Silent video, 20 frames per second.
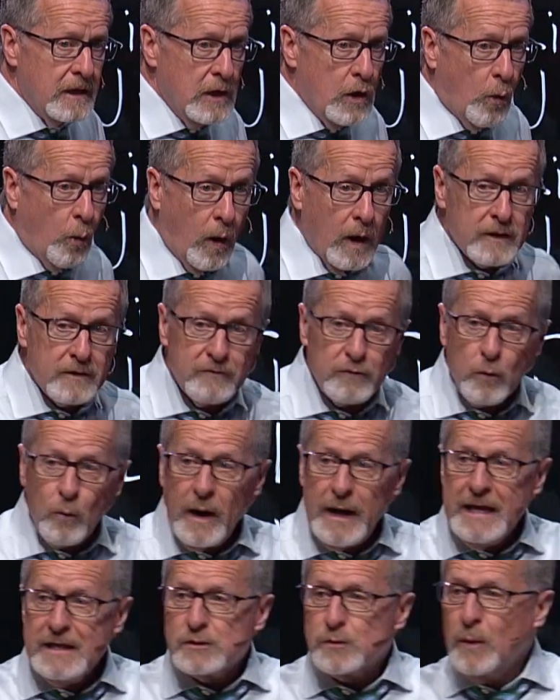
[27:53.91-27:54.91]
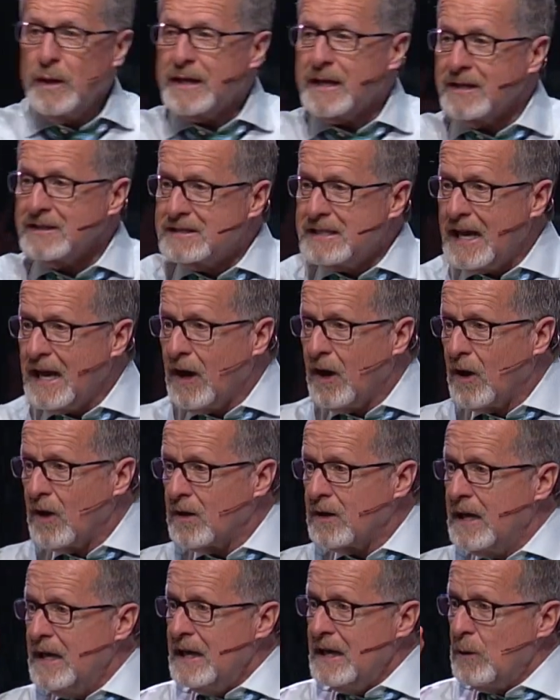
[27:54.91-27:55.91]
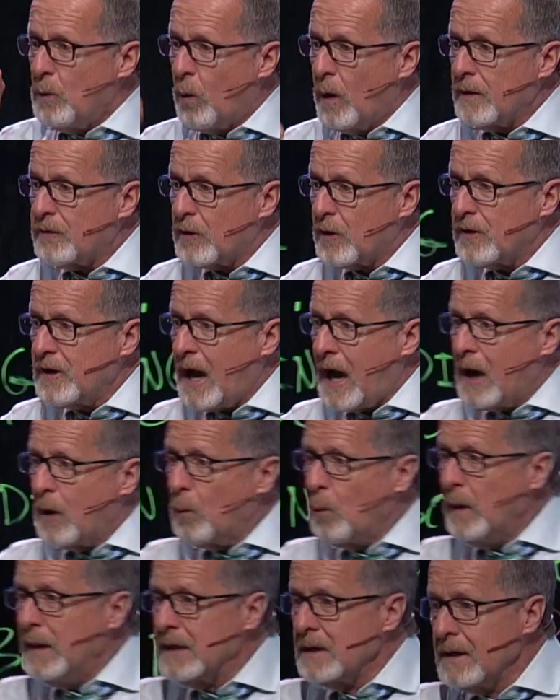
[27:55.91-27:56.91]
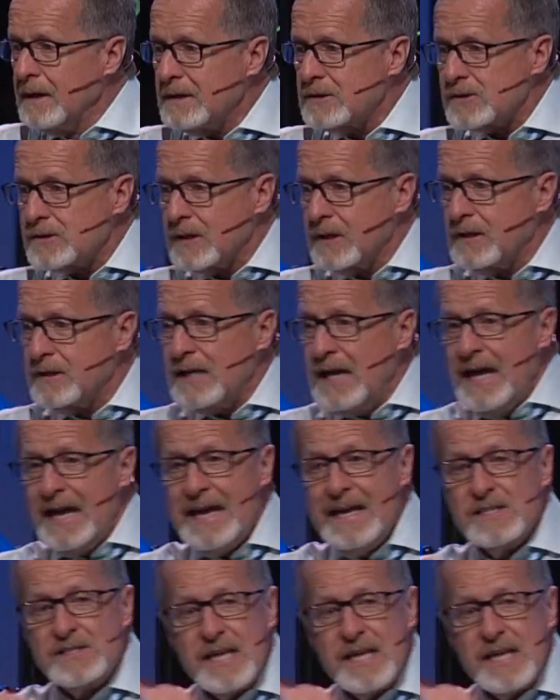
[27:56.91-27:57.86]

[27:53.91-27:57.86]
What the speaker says: One of the ways we can tell whether or not we listened is